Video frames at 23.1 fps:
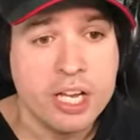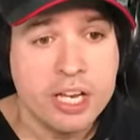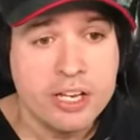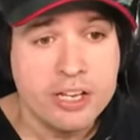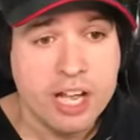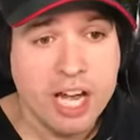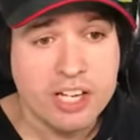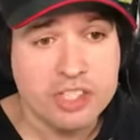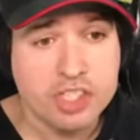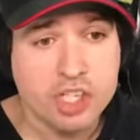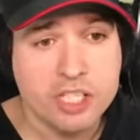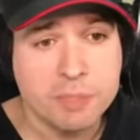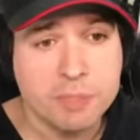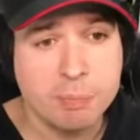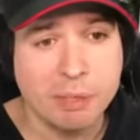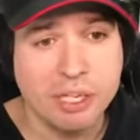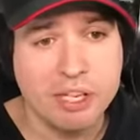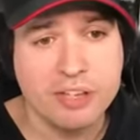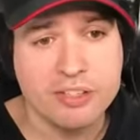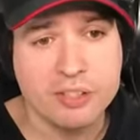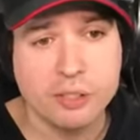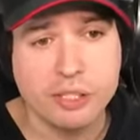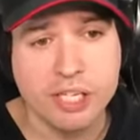Not just
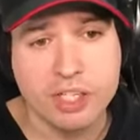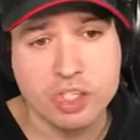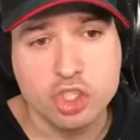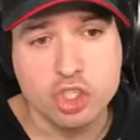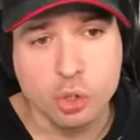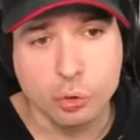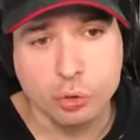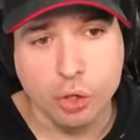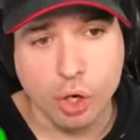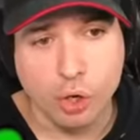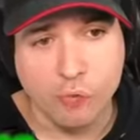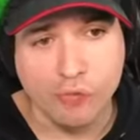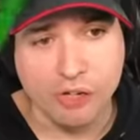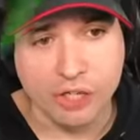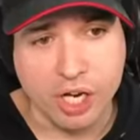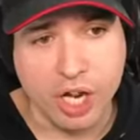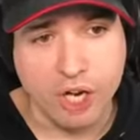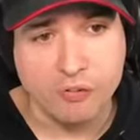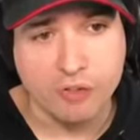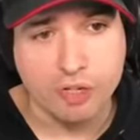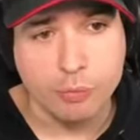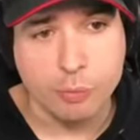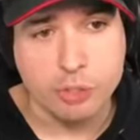because you can shoot over
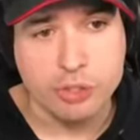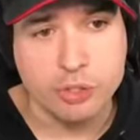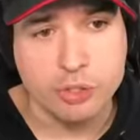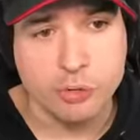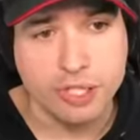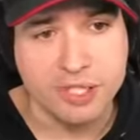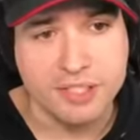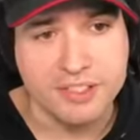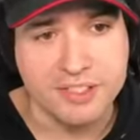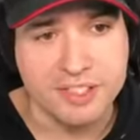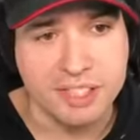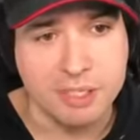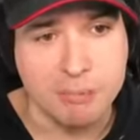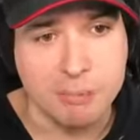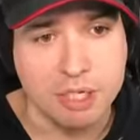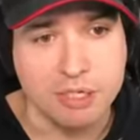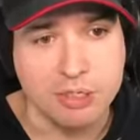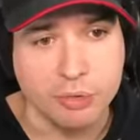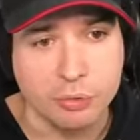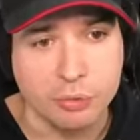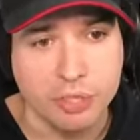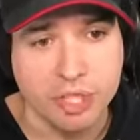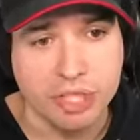cover, which you can see me
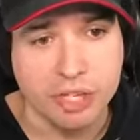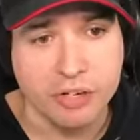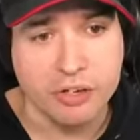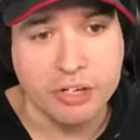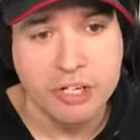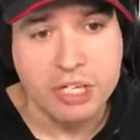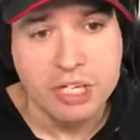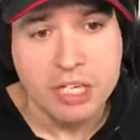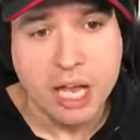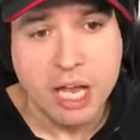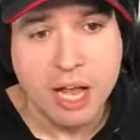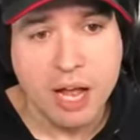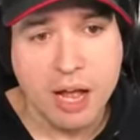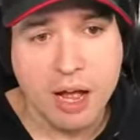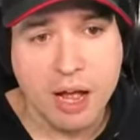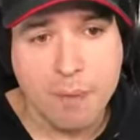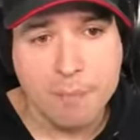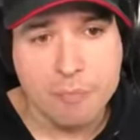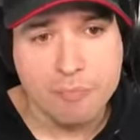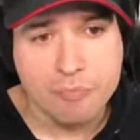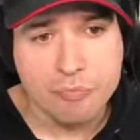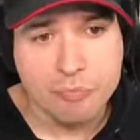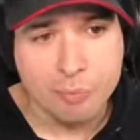do here,
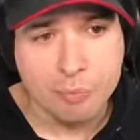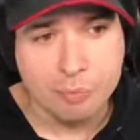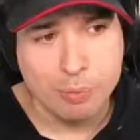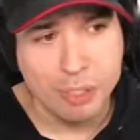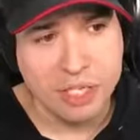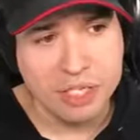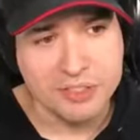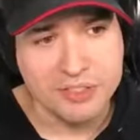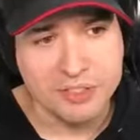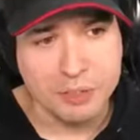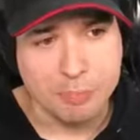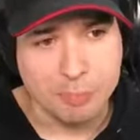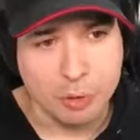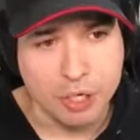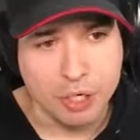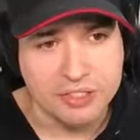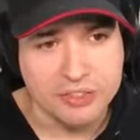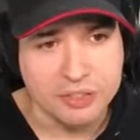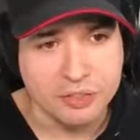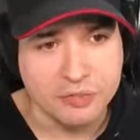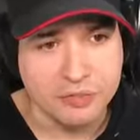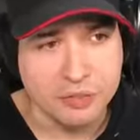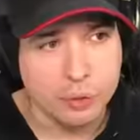um, being
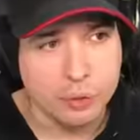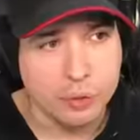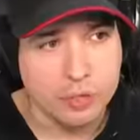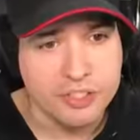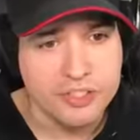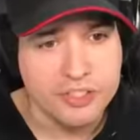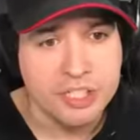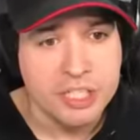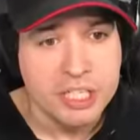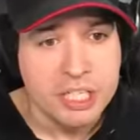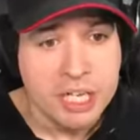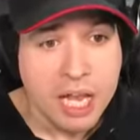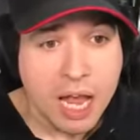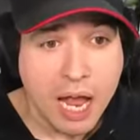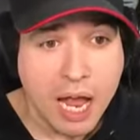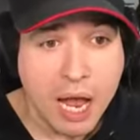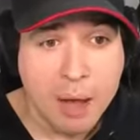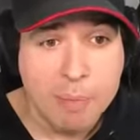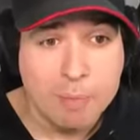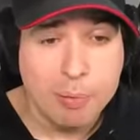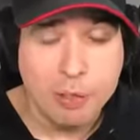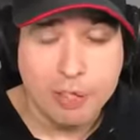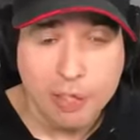suppressed, of course,
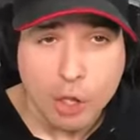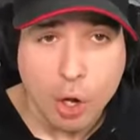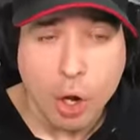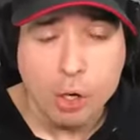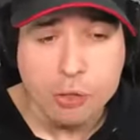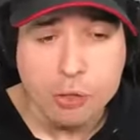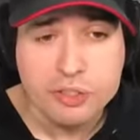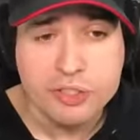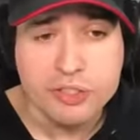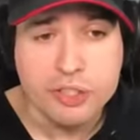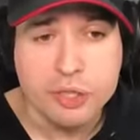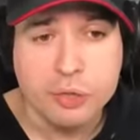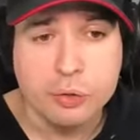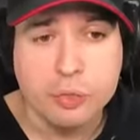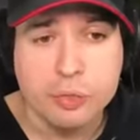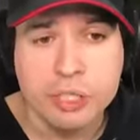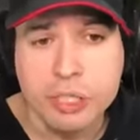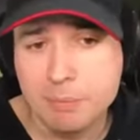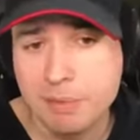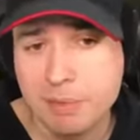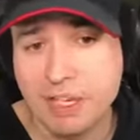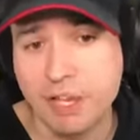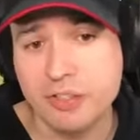uh, but also
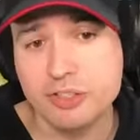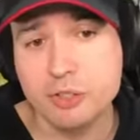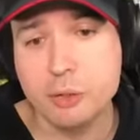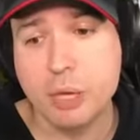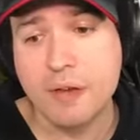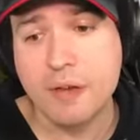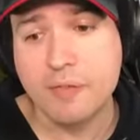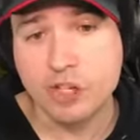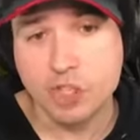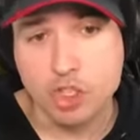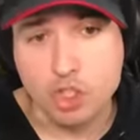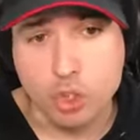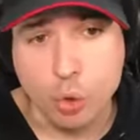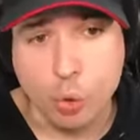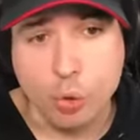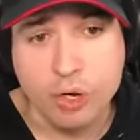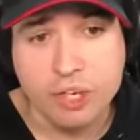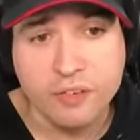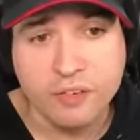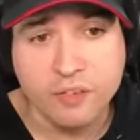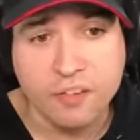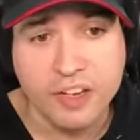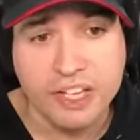because you have a
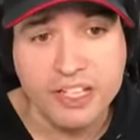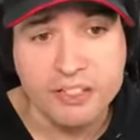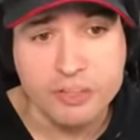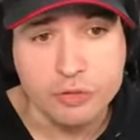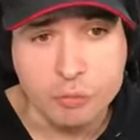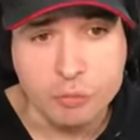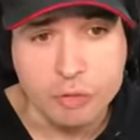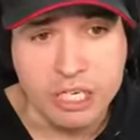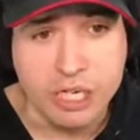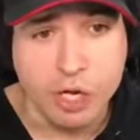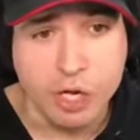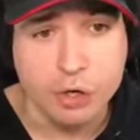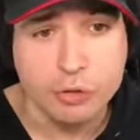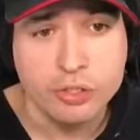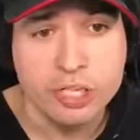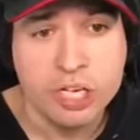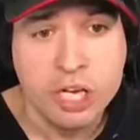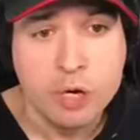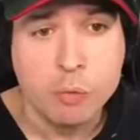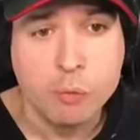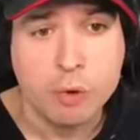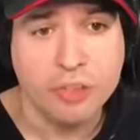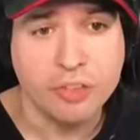short fixed reload
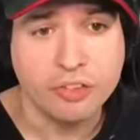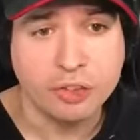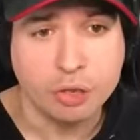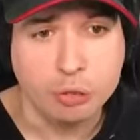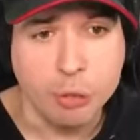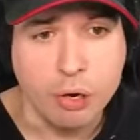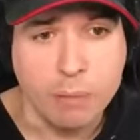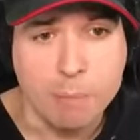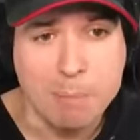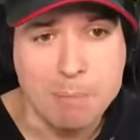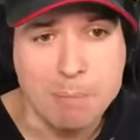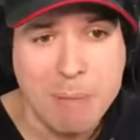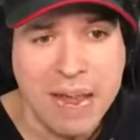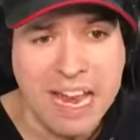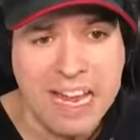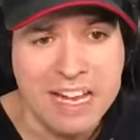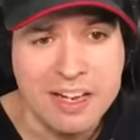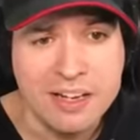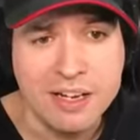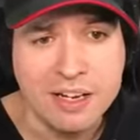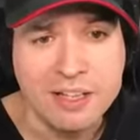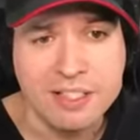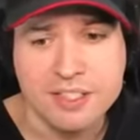with
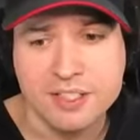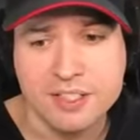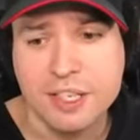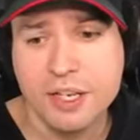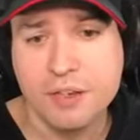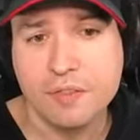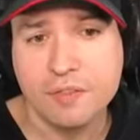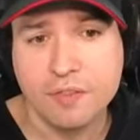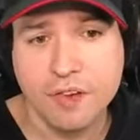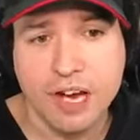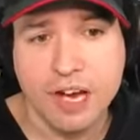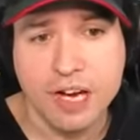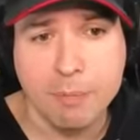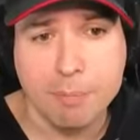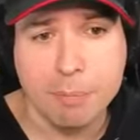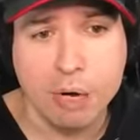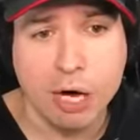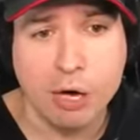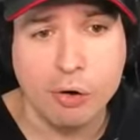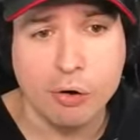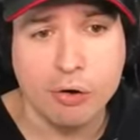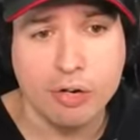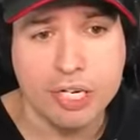tremendous
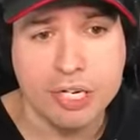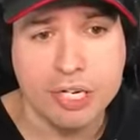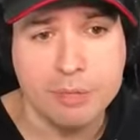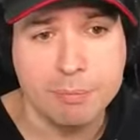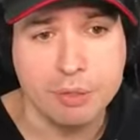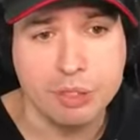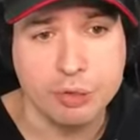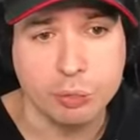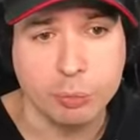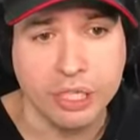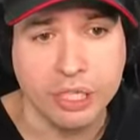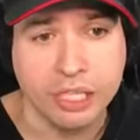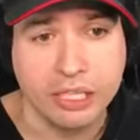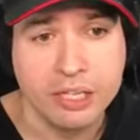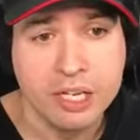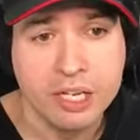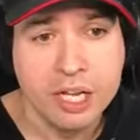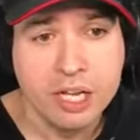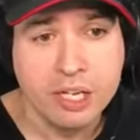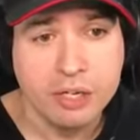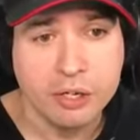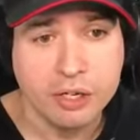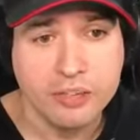firepower in between.
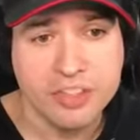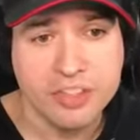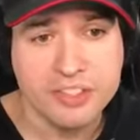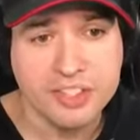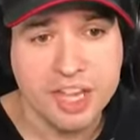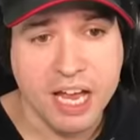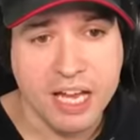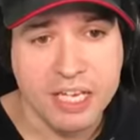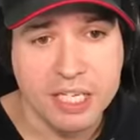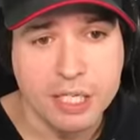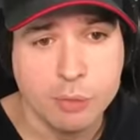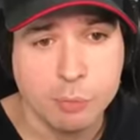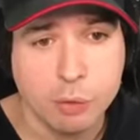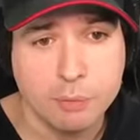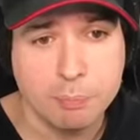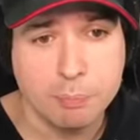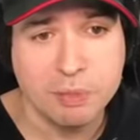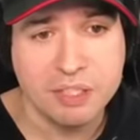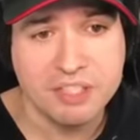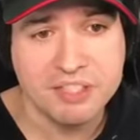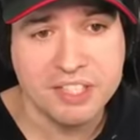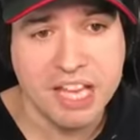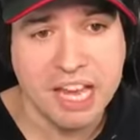Look at this guy. He would
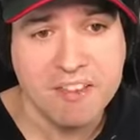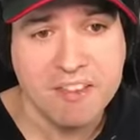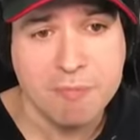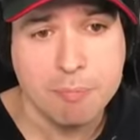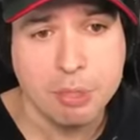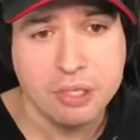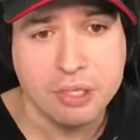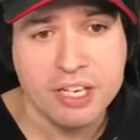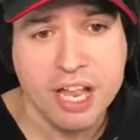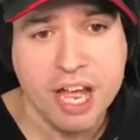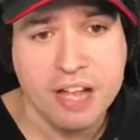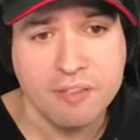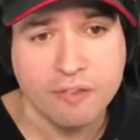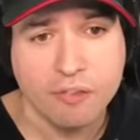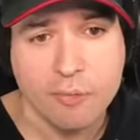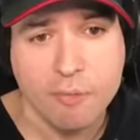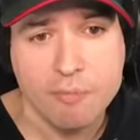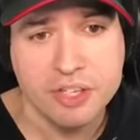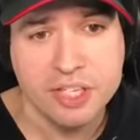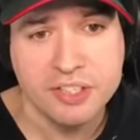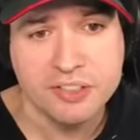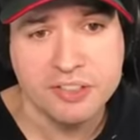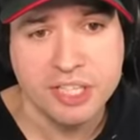be safe, but not
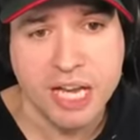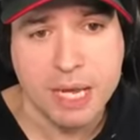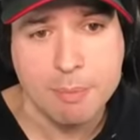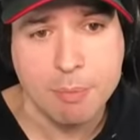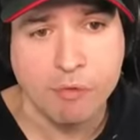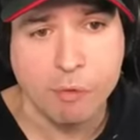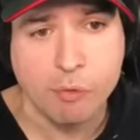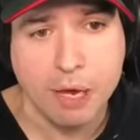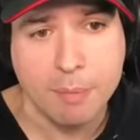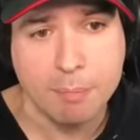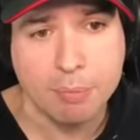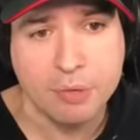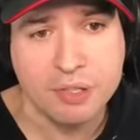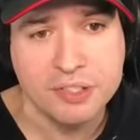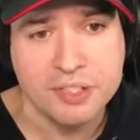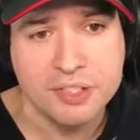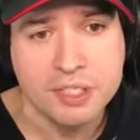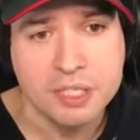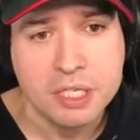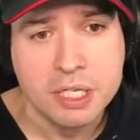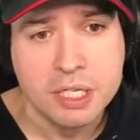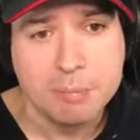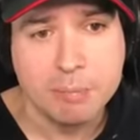from these type of
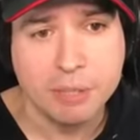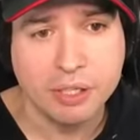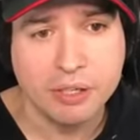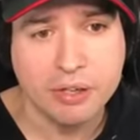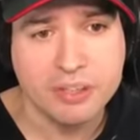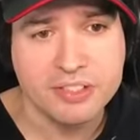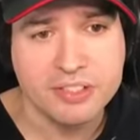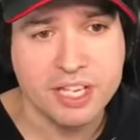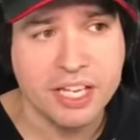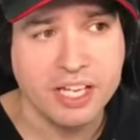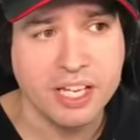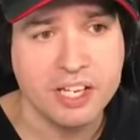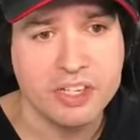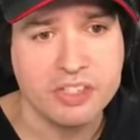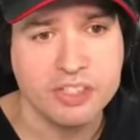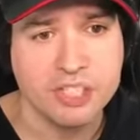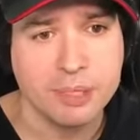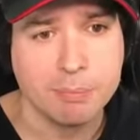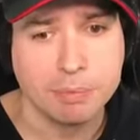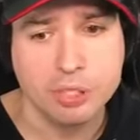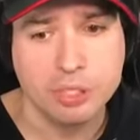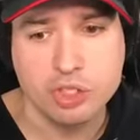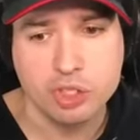weapons because they can
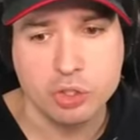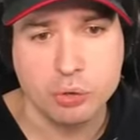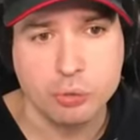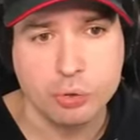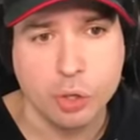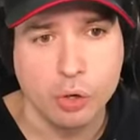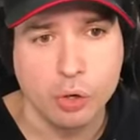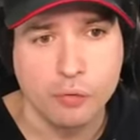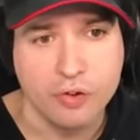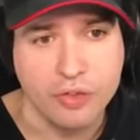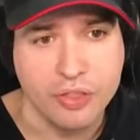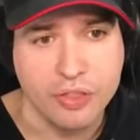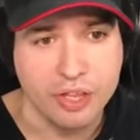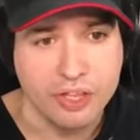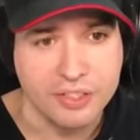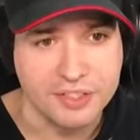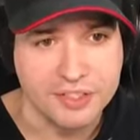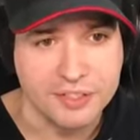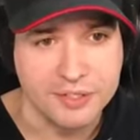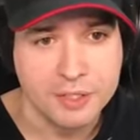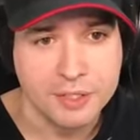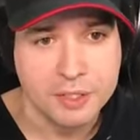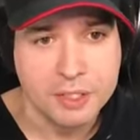simply shoot over
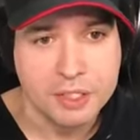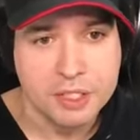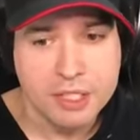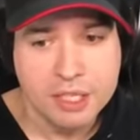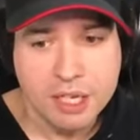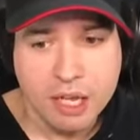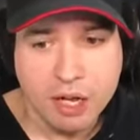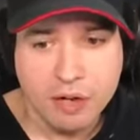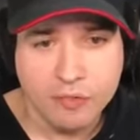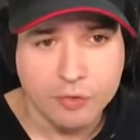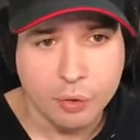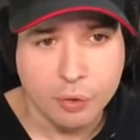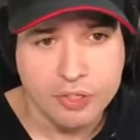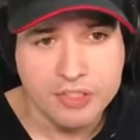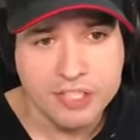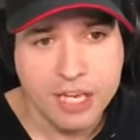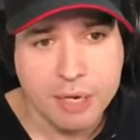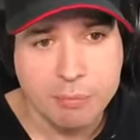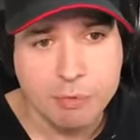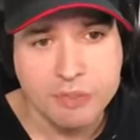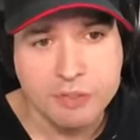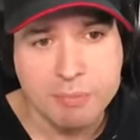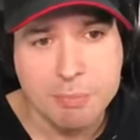this. Of course,
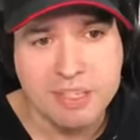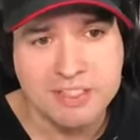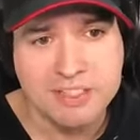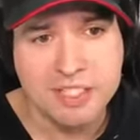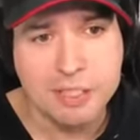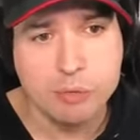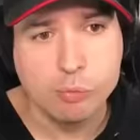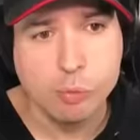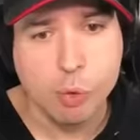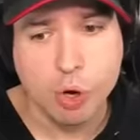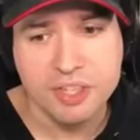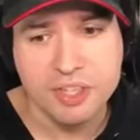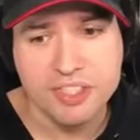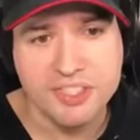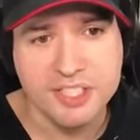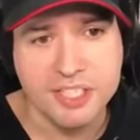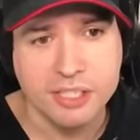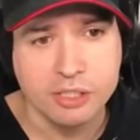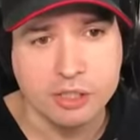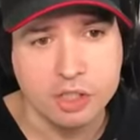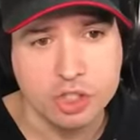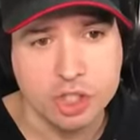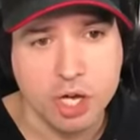I was missing one
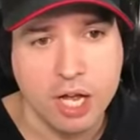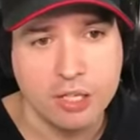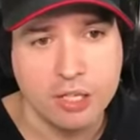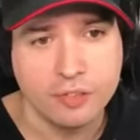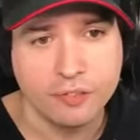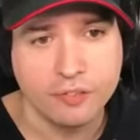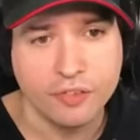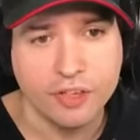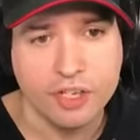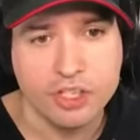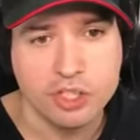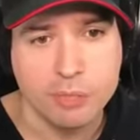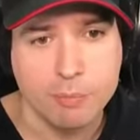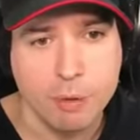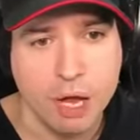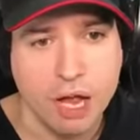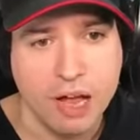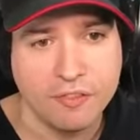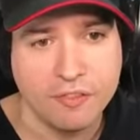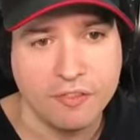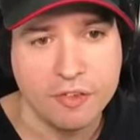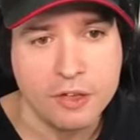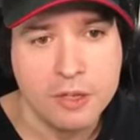single shot to finish him
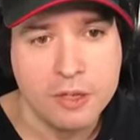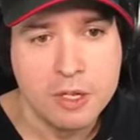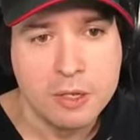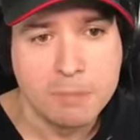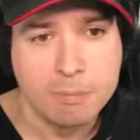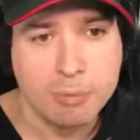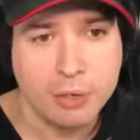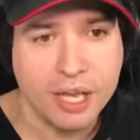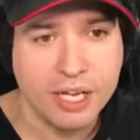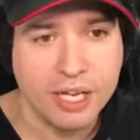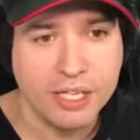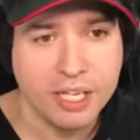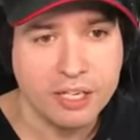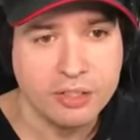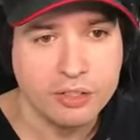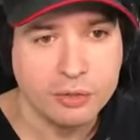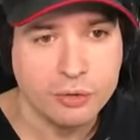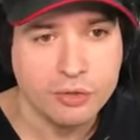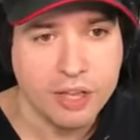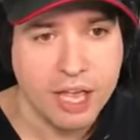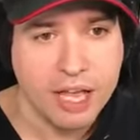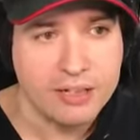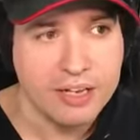off, but I can
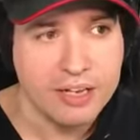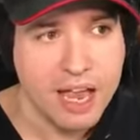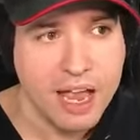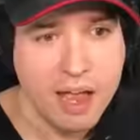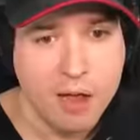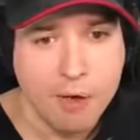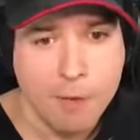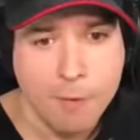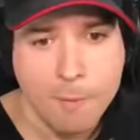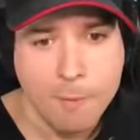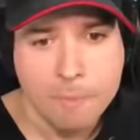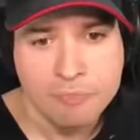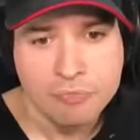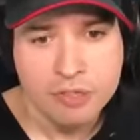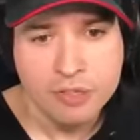do that now.